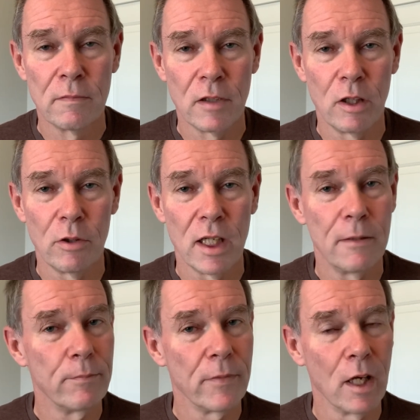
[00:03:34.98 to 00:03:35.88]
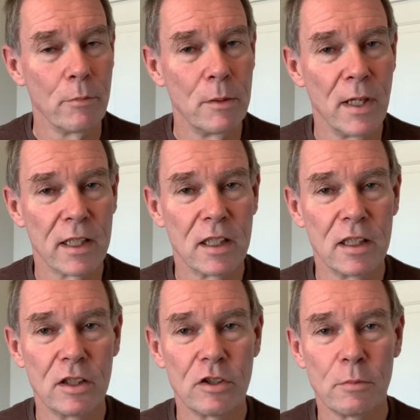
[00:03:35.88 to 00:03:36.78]
All right. I'll be back
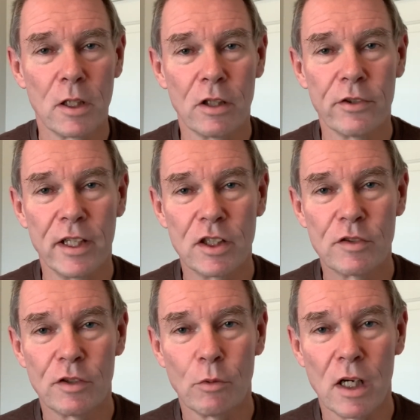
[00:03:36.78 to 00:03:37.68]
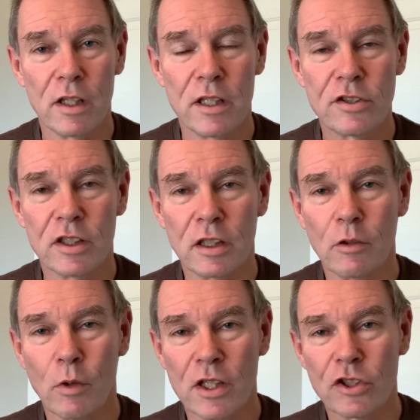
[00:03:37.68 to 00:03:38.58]
again tomorrow. Thanks for listening and
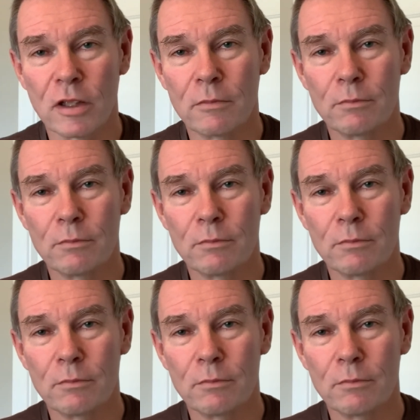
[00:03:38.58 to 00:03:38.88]
watching.